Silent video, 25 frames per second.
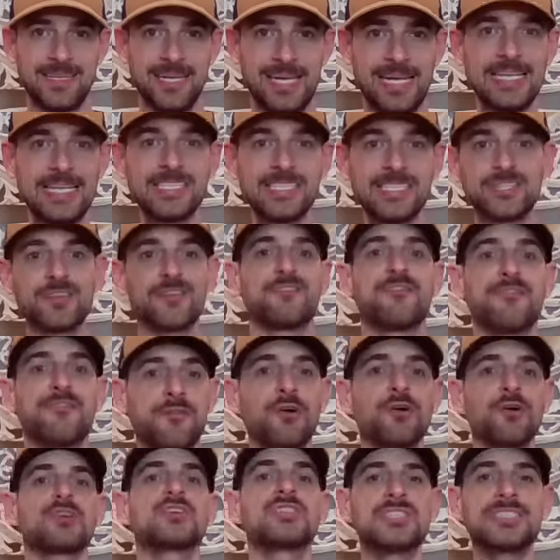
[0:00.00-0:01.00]
is the
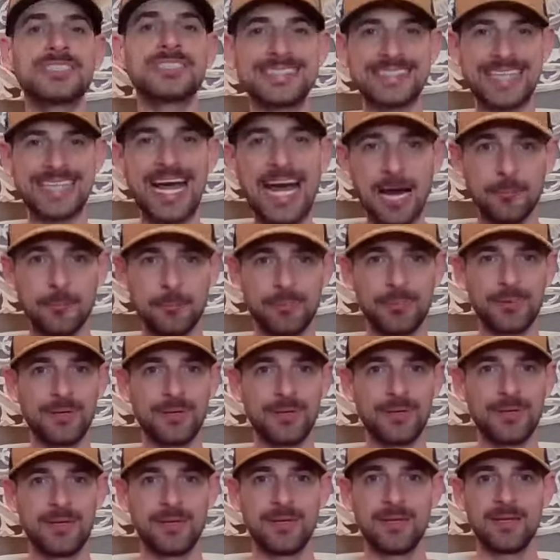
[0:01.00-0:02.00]
first step
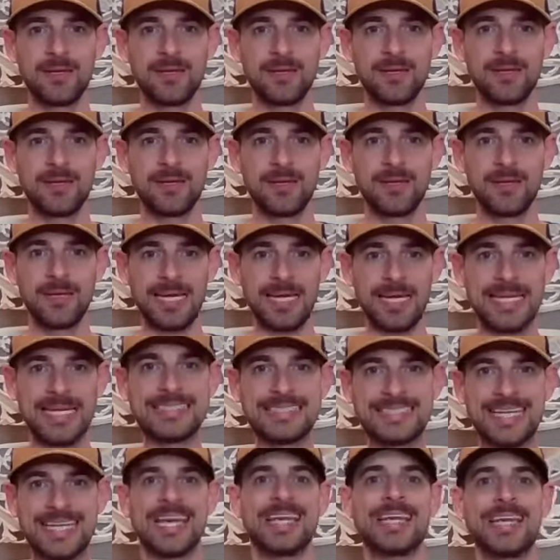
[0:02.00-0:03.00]
in
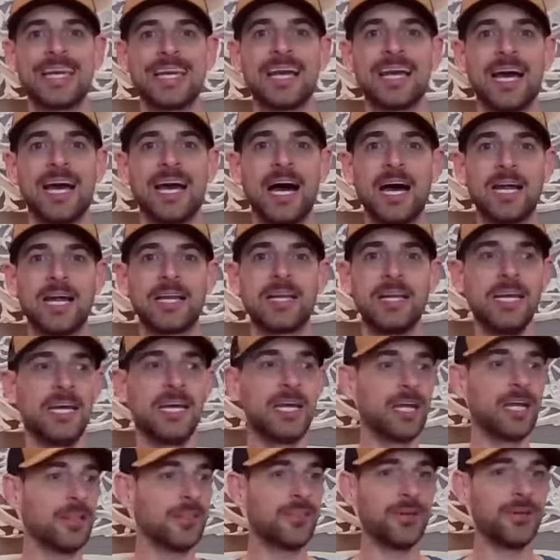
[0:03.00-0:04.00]
taking on
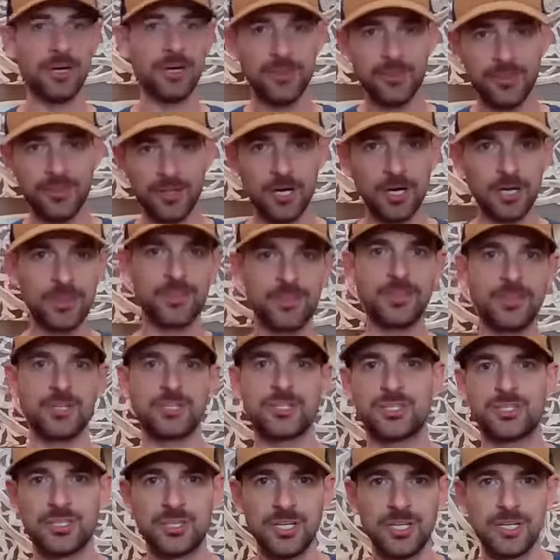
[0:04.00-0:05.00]
the the the
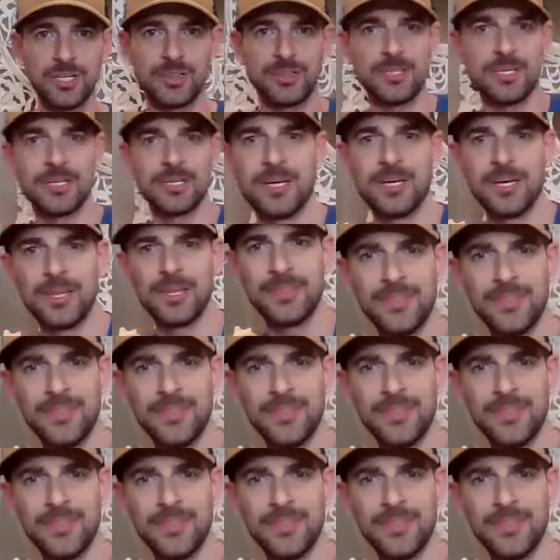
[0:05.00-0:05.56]
the the